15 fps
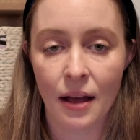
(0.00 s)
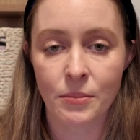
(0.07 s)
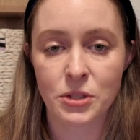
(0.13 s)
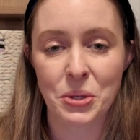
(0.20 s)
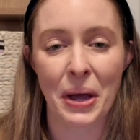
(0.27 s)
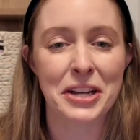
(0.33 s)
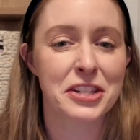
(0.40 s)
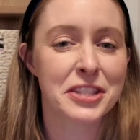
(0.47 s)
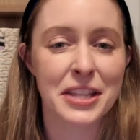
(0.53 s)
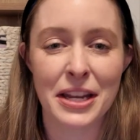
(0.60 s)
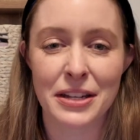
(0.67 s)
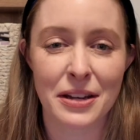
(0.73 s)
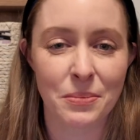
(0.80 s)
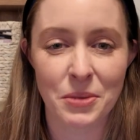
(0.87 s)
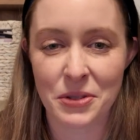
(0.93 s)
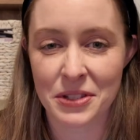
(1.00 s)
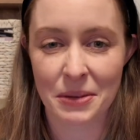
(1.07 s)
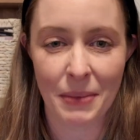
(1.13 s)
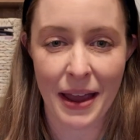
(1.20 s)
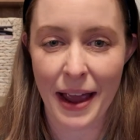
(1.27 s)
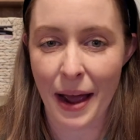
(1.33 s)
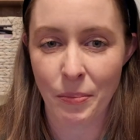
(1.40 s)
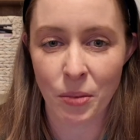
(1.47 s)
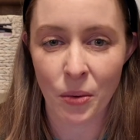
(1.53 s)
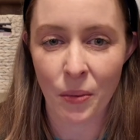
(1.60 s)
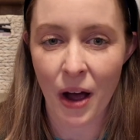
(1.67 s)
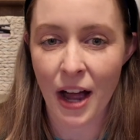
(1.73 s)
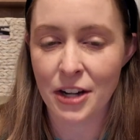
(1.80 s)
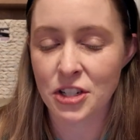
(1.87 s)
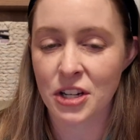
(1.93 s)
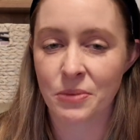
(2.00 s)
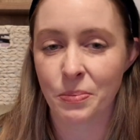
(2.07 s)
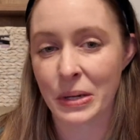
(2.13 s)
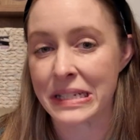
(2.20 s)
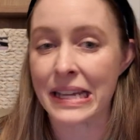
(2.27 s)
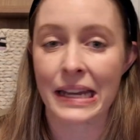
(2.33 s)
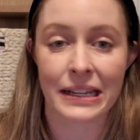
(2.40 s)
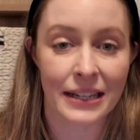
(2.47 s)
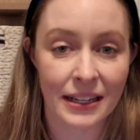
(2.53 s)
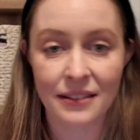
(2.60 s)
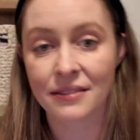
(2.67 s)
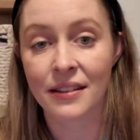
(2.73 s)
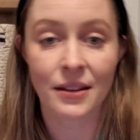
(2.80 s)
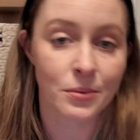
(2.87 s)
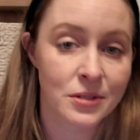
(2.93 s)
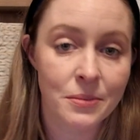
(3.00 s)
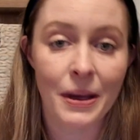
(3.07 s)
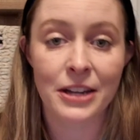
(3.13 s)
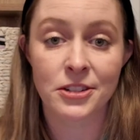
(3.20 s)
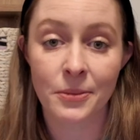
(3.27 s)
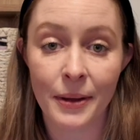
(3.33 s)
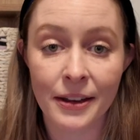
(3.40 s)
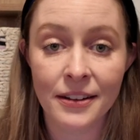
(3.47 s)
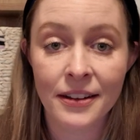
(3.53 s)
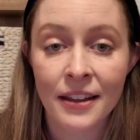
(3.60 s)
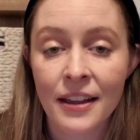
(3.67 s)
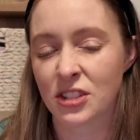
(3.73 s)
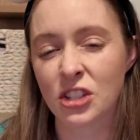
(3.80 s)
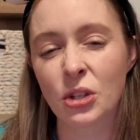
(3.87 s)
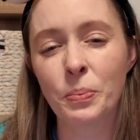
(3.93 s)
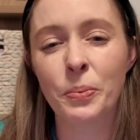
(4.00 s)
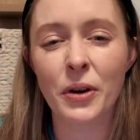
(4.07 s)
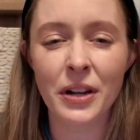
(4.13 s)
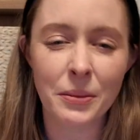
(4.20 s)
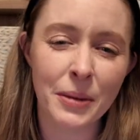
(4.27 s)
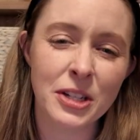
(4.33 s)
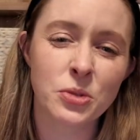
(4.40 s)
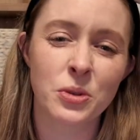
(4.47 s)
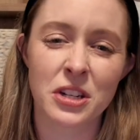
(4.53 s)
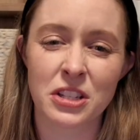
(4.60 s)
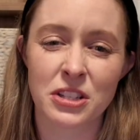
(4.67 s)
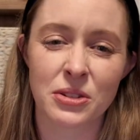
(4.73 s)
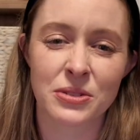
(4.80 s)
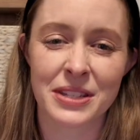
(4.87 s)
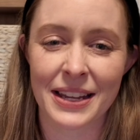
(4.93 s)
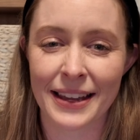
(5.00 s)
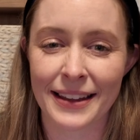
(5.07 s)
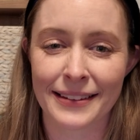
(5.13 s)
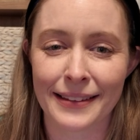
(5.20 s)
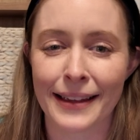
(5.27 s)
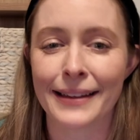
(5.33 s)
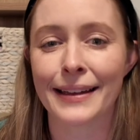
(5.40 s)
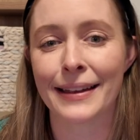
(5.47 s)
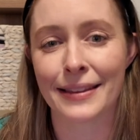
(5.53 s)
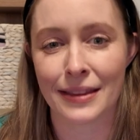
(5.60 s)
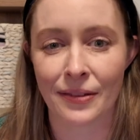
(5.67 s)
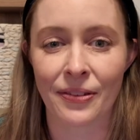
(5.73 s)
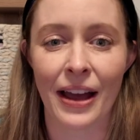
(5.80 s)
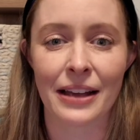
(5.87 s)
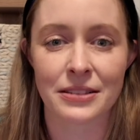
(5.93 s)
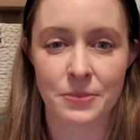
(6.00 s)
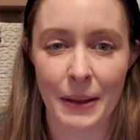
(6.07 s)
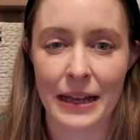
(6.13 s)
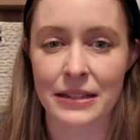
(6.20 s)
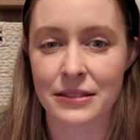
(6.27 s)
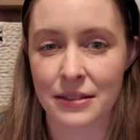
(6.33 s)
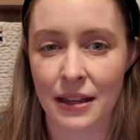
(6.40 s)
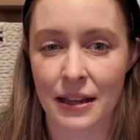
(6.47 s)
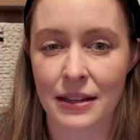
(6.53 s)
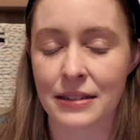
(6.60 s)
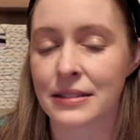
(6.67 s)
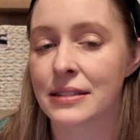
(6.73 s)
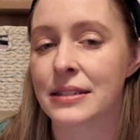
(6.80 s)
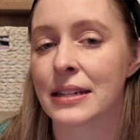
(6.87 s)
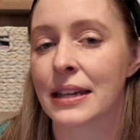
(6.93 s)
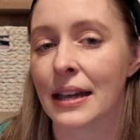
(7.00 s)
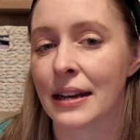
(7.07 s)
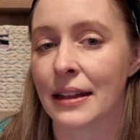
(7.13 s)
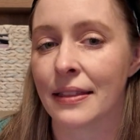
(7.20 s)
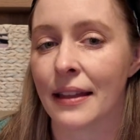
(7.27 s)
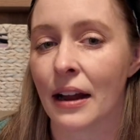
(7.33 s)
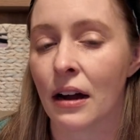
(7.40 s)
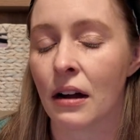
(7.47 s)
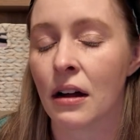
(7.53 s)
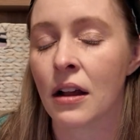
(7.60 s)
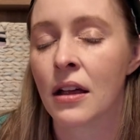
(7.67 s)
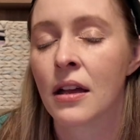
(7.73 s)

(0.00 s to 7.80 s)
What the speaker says: So I just ended up using my Apple Watch and pretending it was a Magicband. So you pretty much were just using it like in the fast pass lanes to get in there.